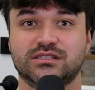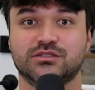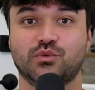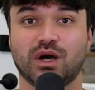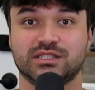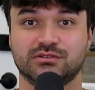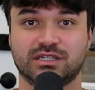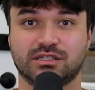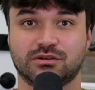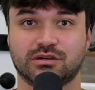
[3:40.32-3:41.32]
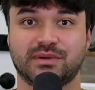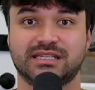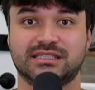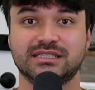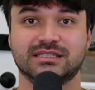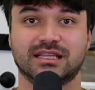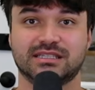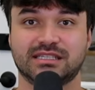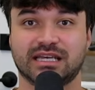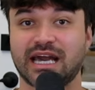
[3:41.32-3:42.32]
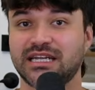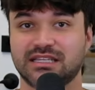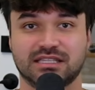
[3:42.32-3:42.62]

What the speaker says: you want to ignore by deselecting any of the